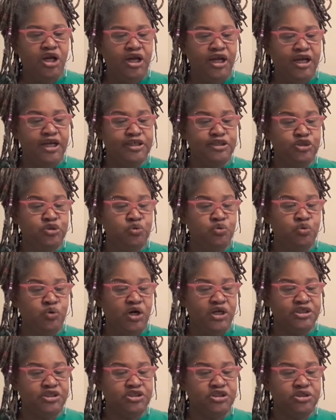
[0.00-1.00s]
and two
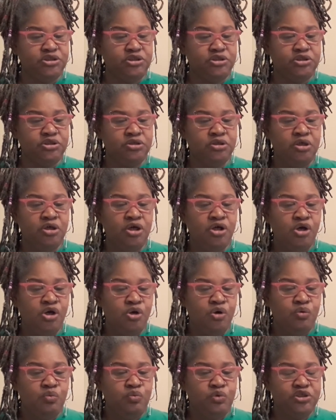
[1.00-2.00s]
crutches,
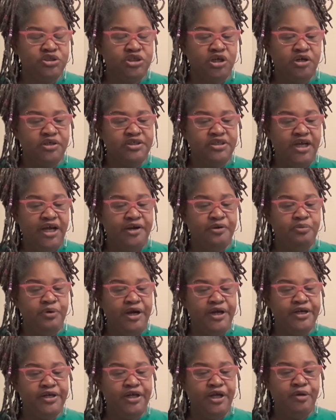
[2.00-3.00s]
which are
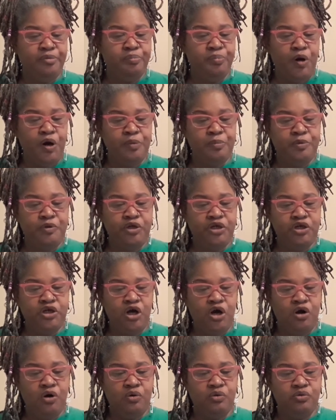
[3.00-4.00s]
decorated in purple and
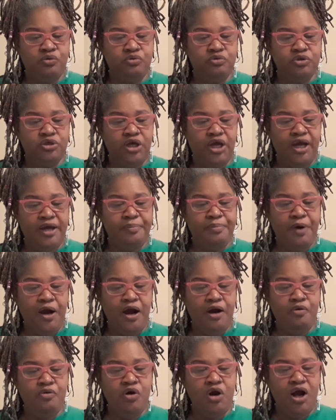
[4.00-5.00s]
gold. A
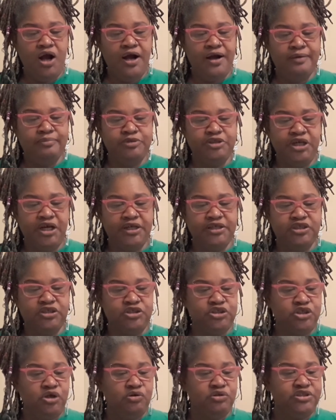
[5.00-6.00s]
power object
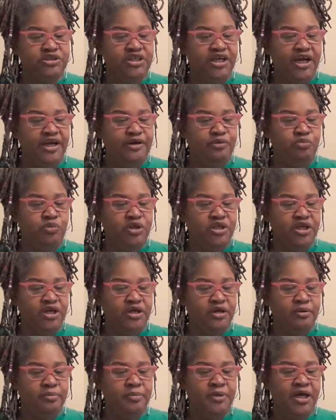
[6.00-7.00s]
associated with
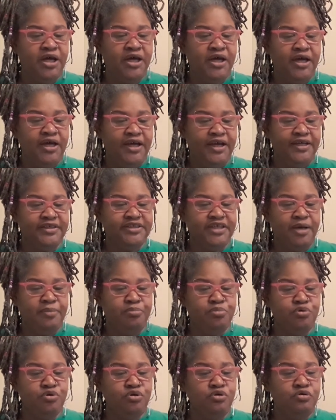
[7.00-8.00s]
him is a
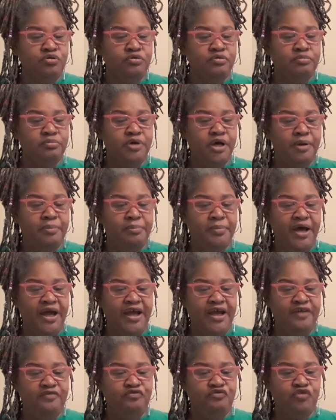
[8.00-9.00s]
broom
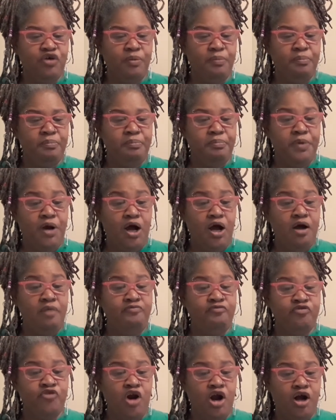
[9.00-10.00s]
made from palm
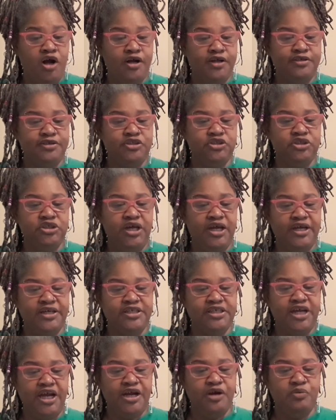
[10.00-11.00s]
fronds and
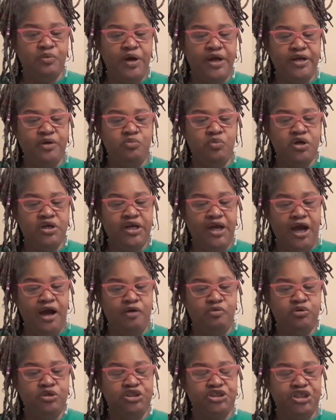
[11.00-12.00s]
decorated with
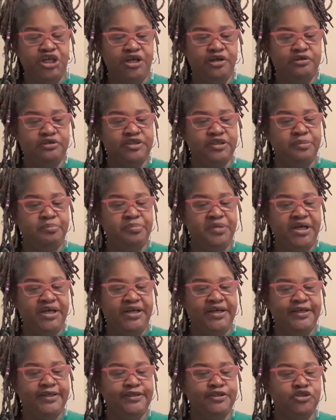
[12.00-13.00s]
cowrie shells and
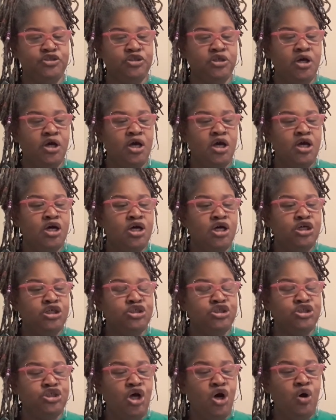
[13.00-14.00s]
beads.
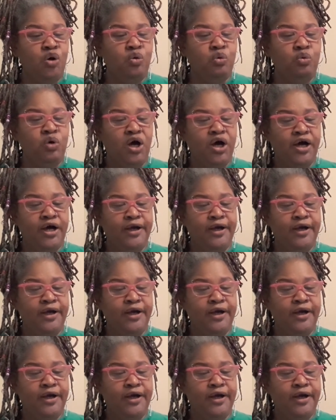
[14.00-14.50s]
So,